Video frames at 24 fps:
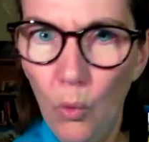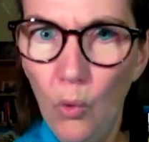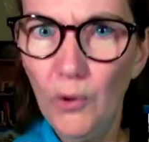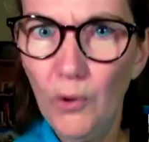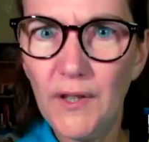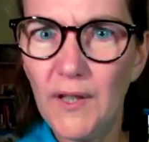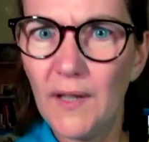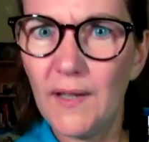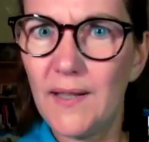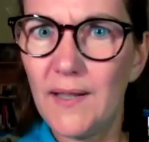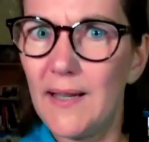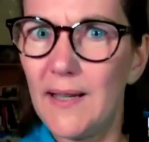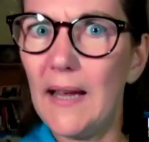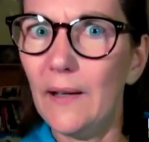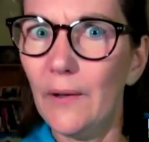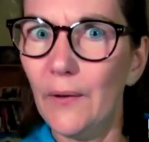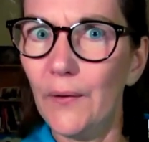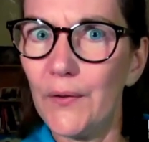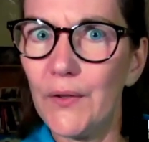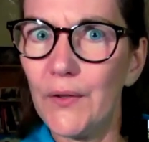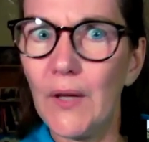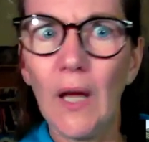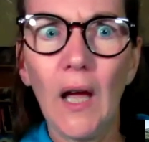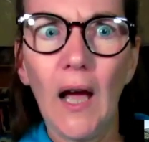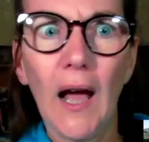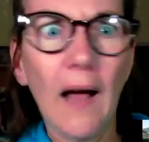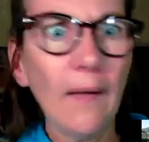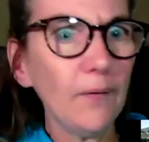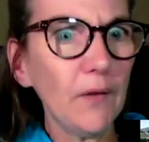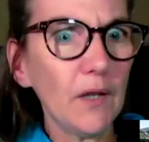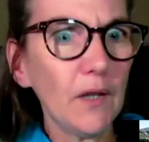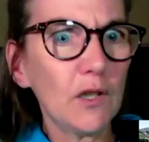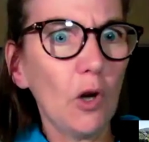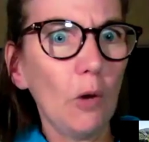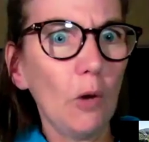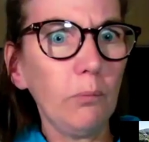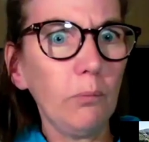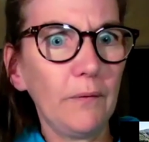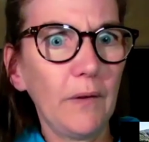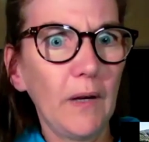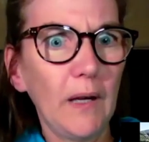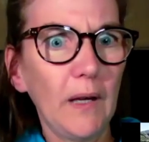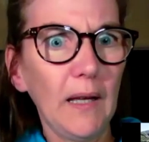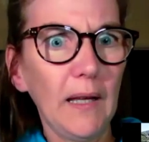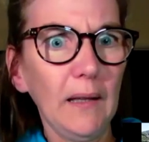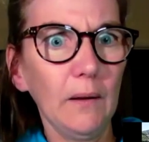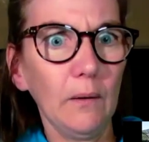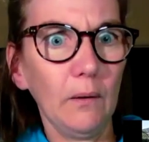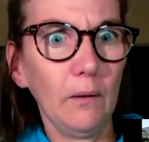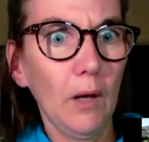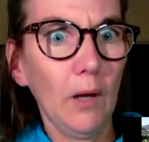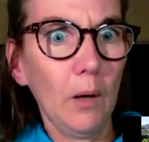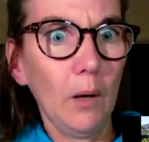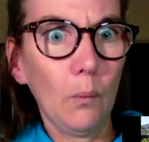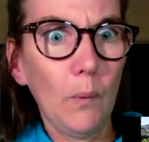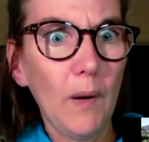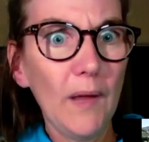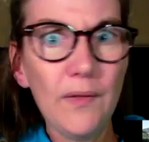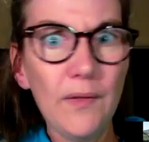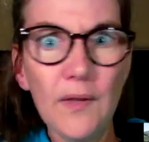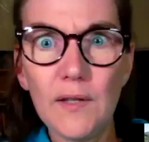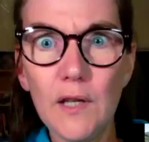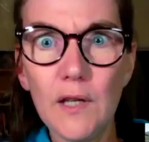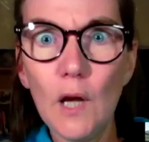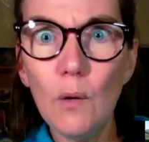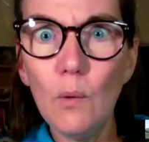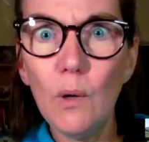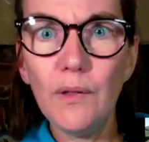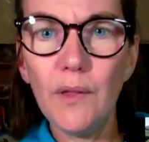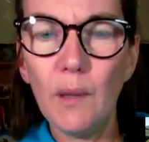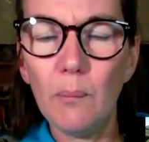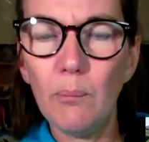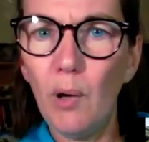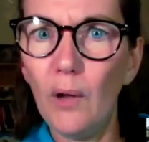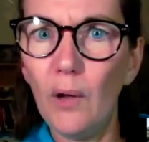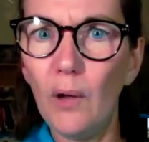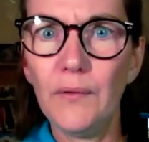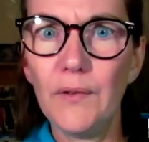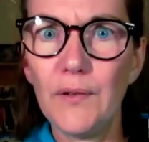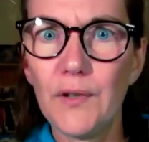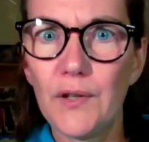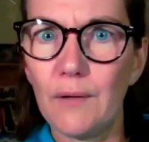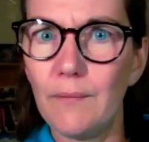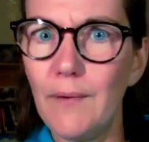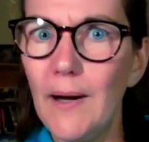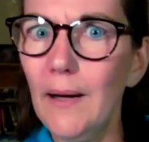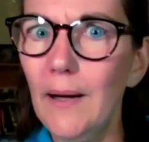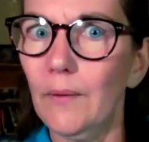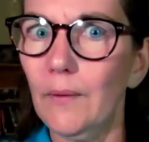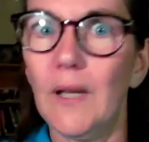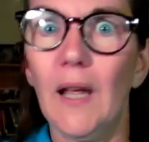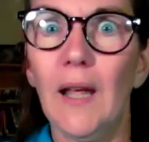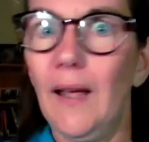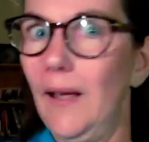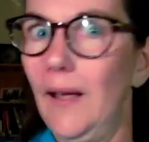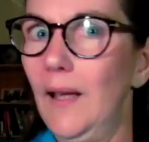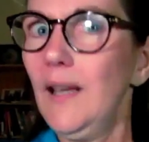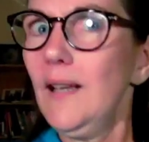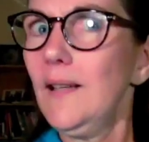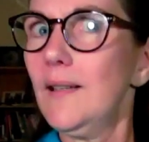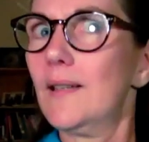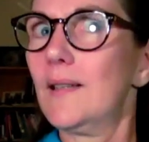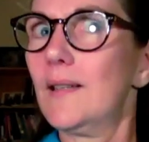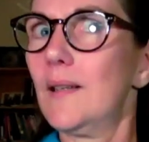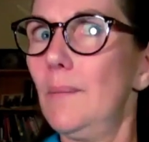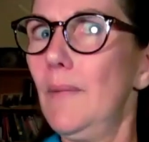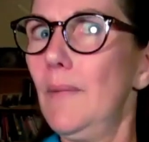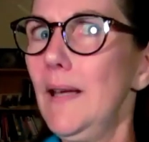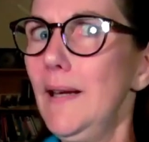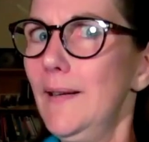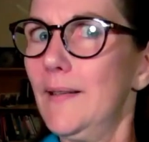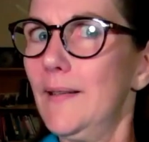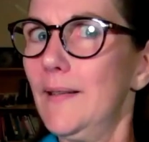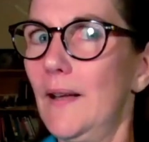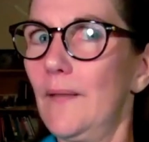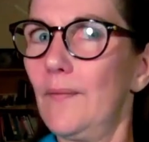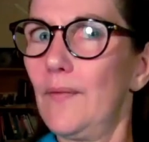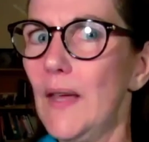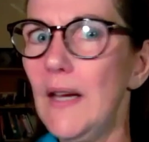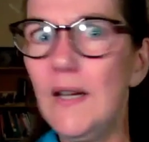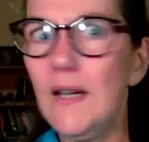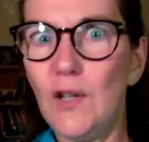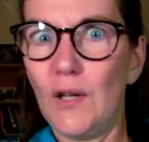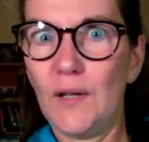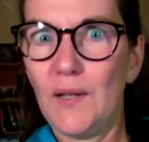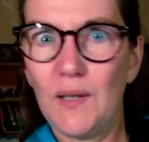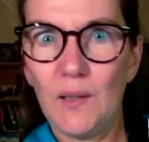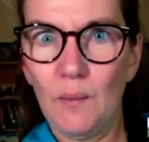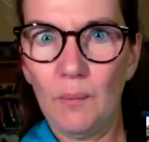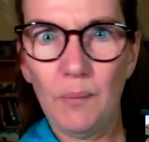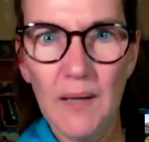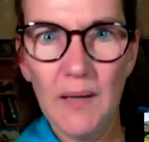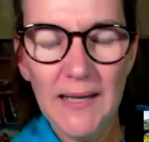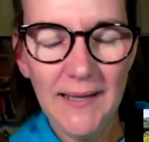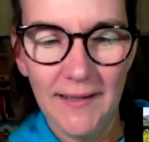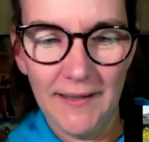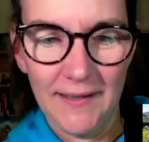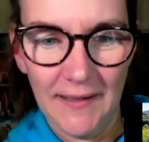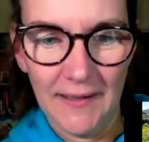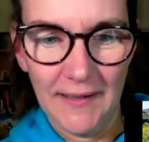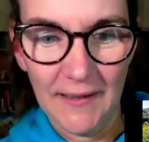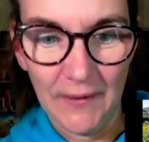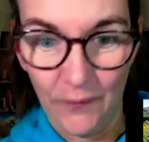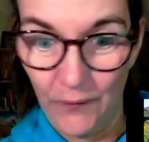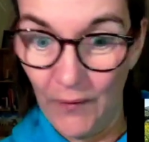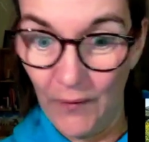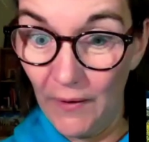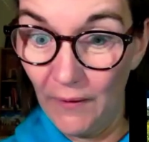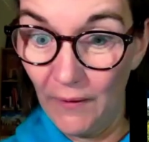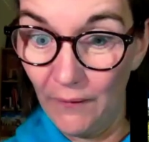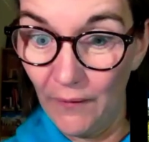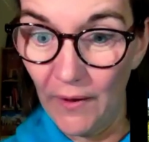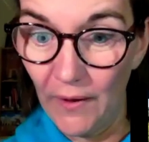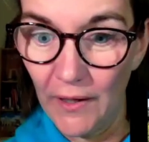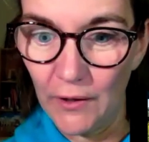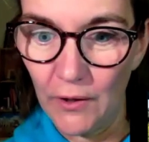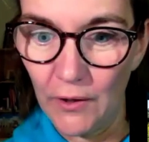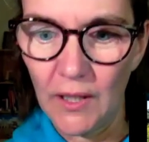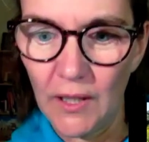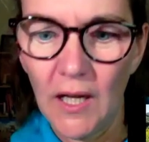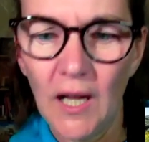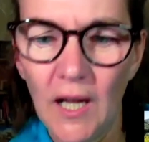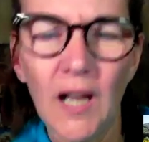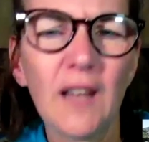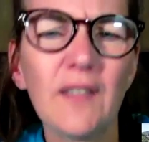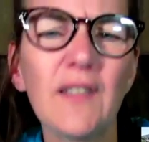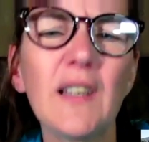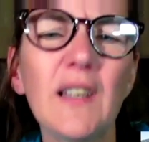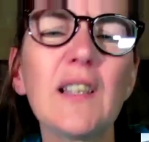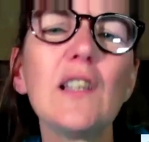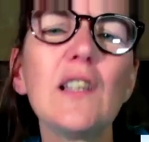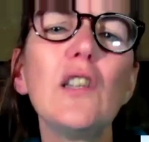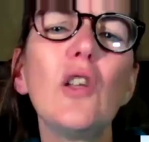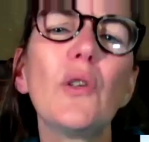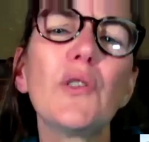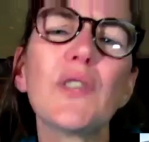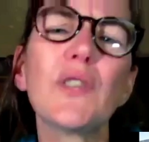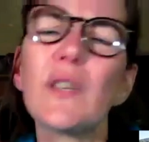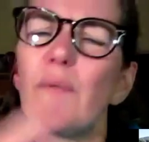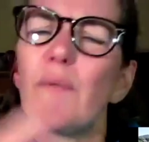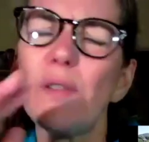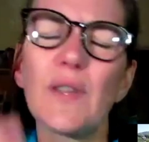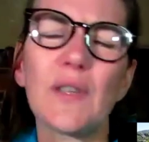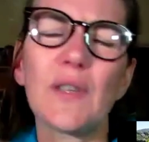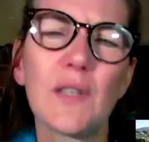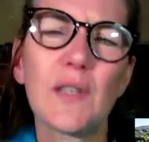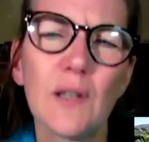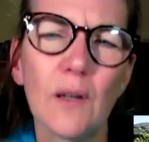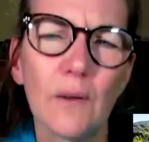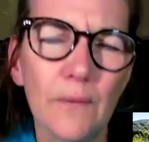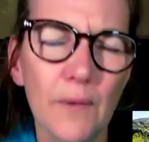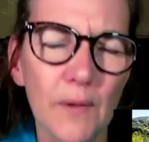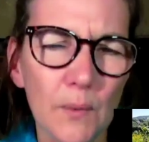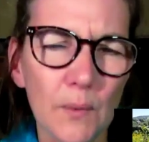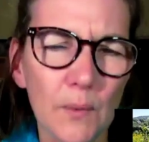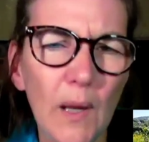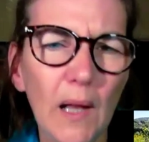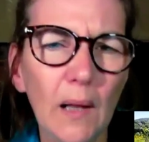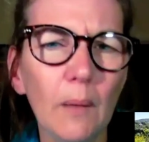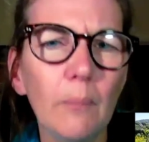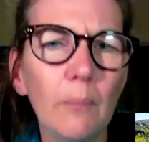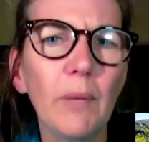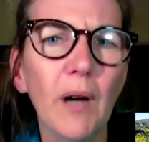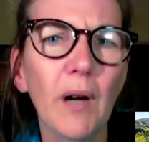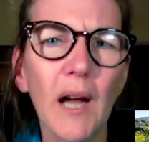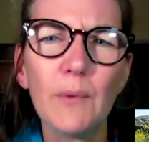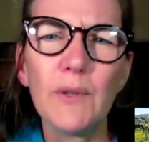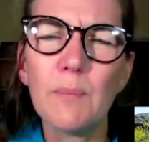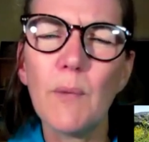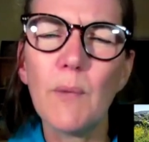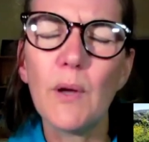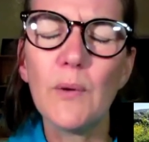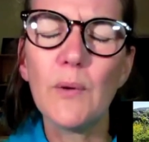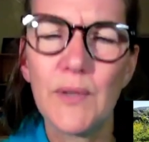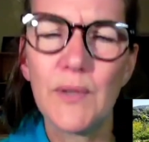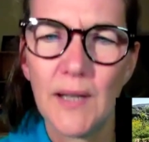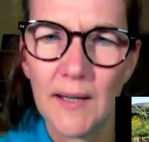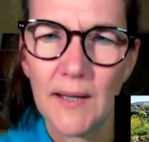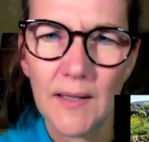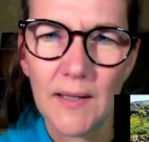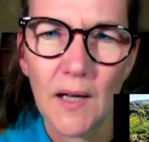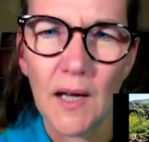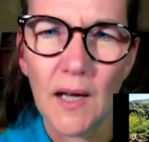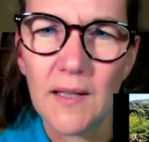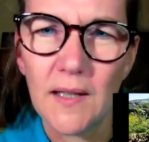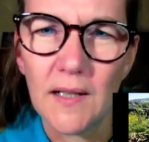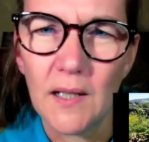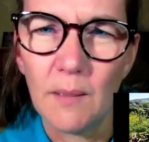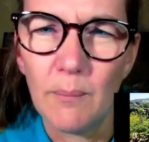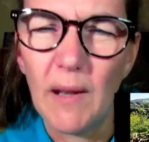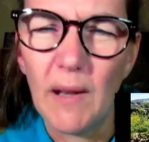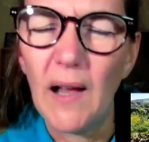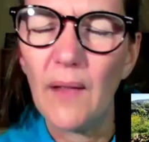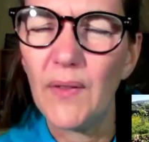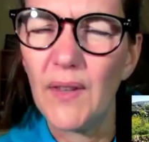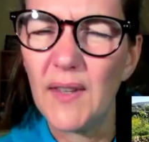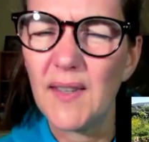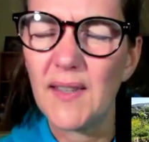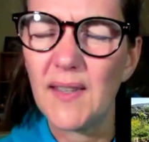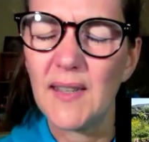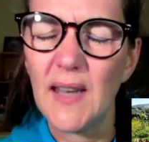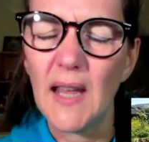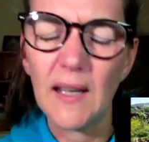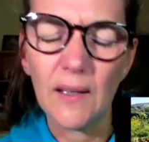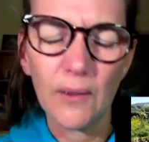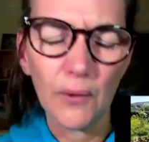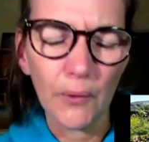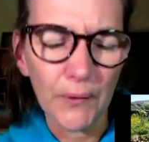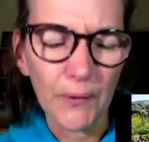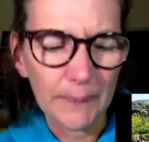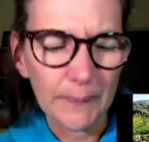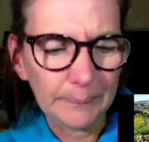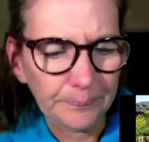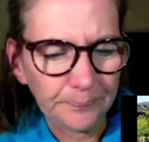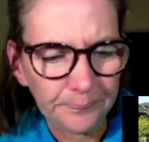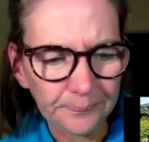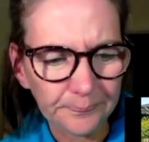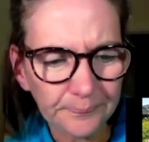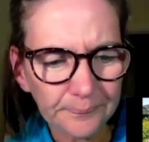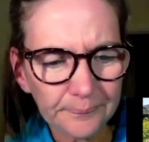Water snails at the top of a hill where there's no other ponds around. It's amazing. They just appeared. It's very, very good. There's lots of other stuff as well, but I was most excited about the snails.